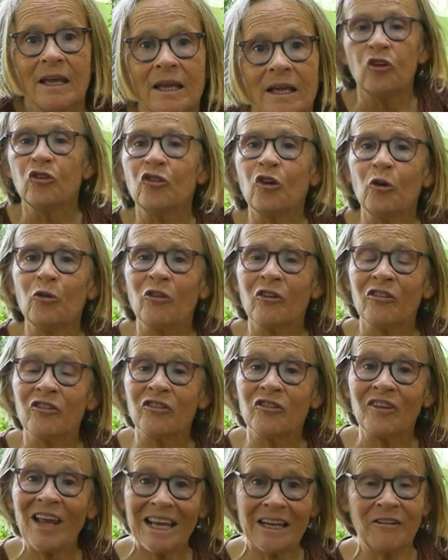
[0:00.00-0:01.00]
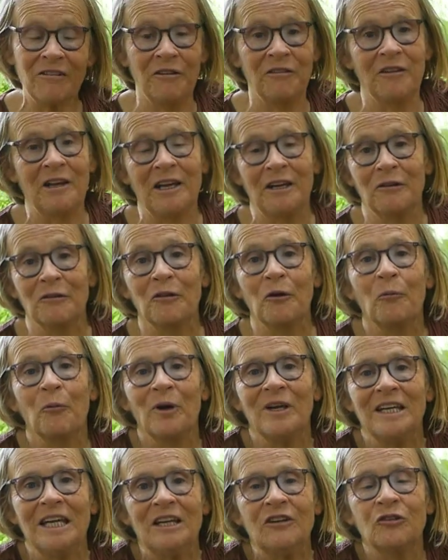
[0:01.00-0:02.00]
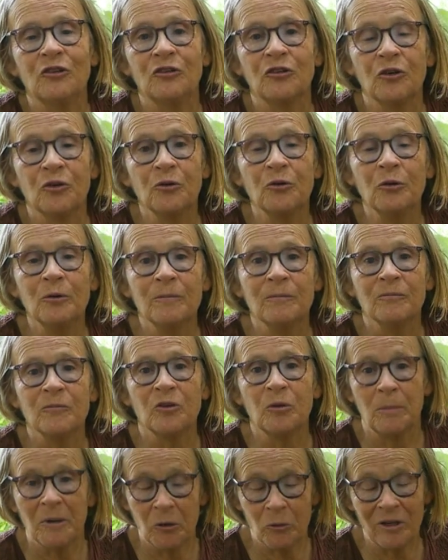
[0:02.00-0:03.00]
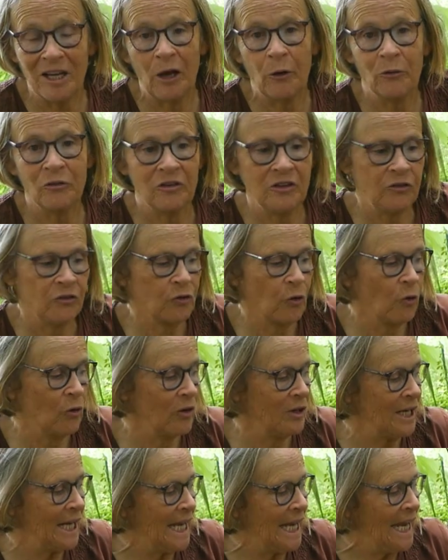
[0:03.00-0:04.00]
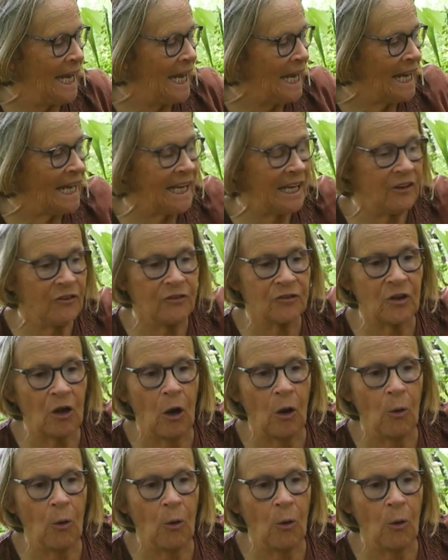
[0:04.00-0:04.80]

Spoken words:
So the second thing that we need to do to build healthy soil is